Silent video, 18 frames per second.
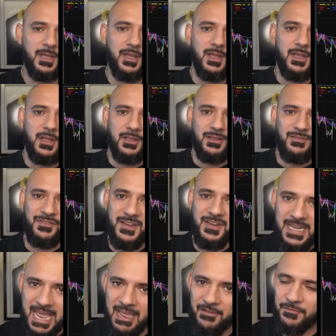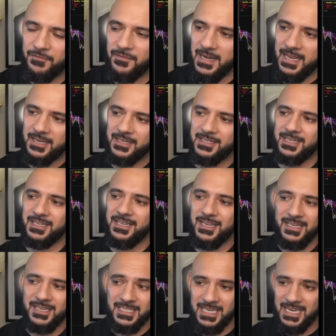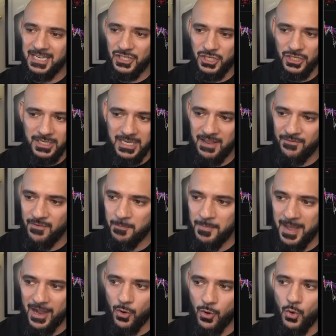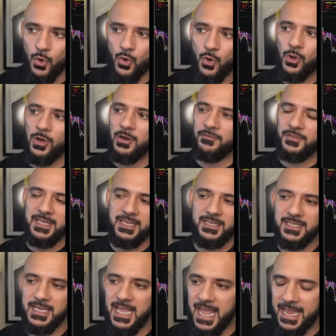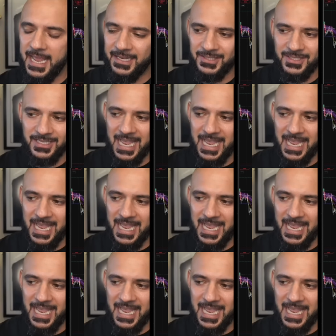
for Netflix, and you can see it's just given back all of these gains,